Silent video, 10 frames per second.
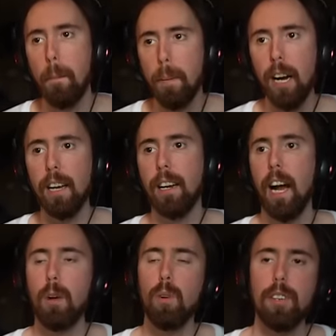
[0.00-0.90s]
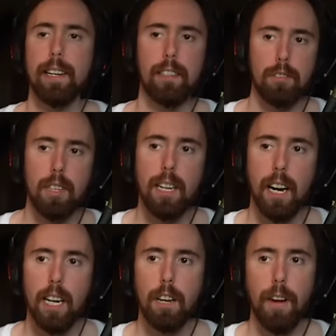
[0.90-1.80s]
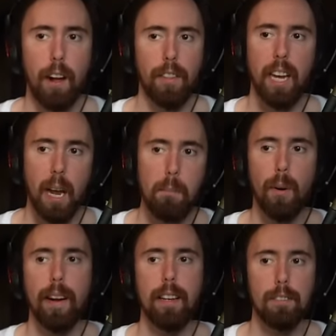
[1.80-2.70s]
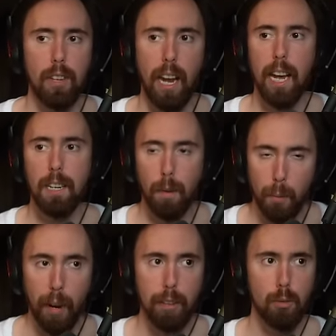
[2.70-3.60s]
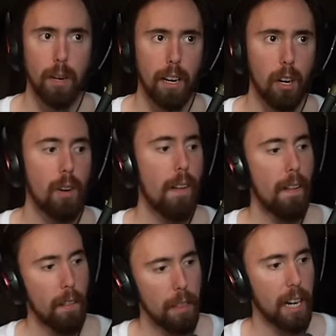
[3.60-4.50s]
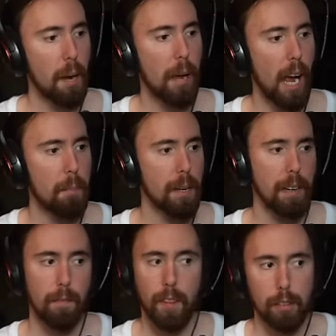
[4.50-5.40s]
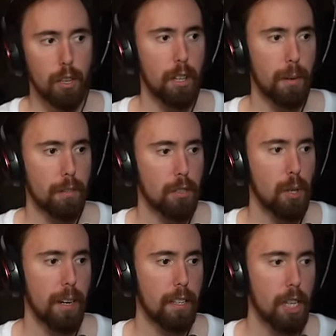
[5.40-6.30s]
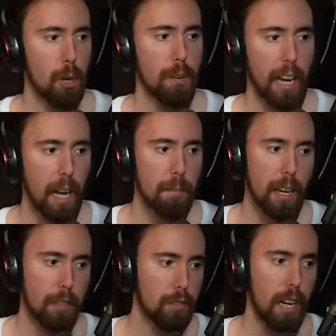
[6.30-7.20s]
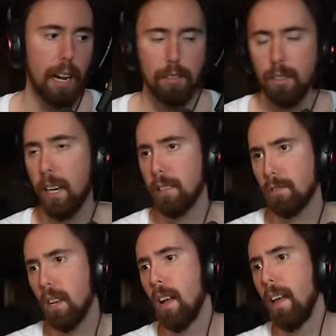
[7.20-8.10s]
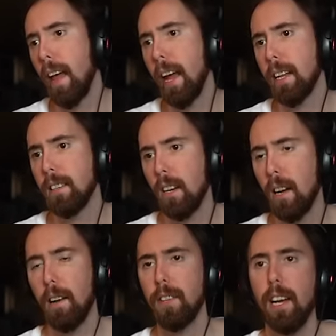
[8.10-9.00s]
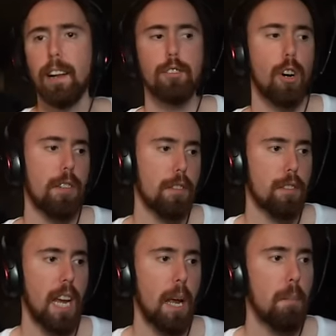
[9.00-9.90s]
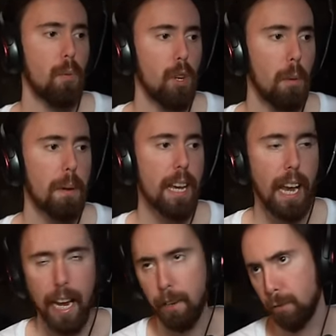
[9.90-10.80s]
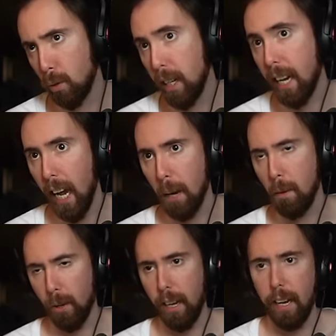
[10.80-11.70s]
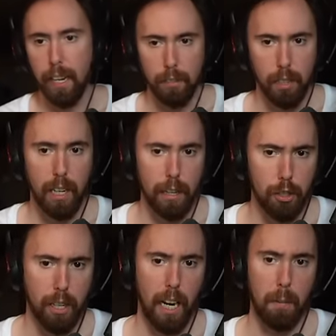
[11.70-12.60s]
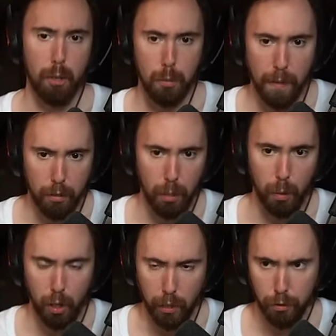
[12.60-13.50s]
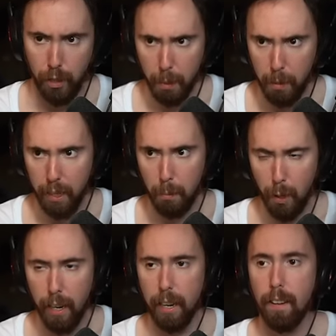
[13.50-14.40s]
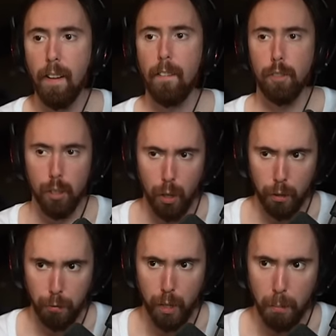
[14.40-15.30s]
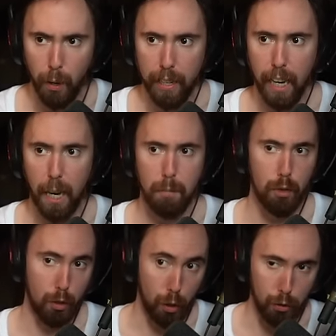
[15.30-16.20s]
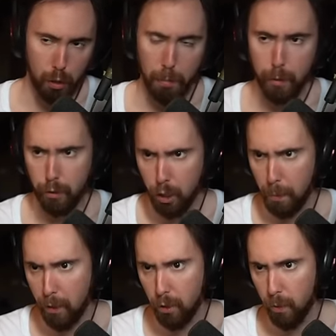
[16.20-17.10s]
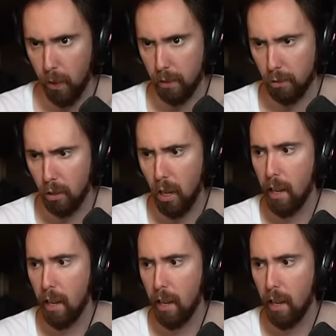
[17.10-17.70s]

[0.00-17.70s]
But I would like to see kind of how the game plays. And if it plays well, then I'm happy. That's all there is to it. Cute game, yes. Yeah, it's nice. And uh, the odds are this game will be a free game, okay? It's a gotcha game, which means that it will cost a lot of money to play. You know, the free to play games, those are the most expensive ones.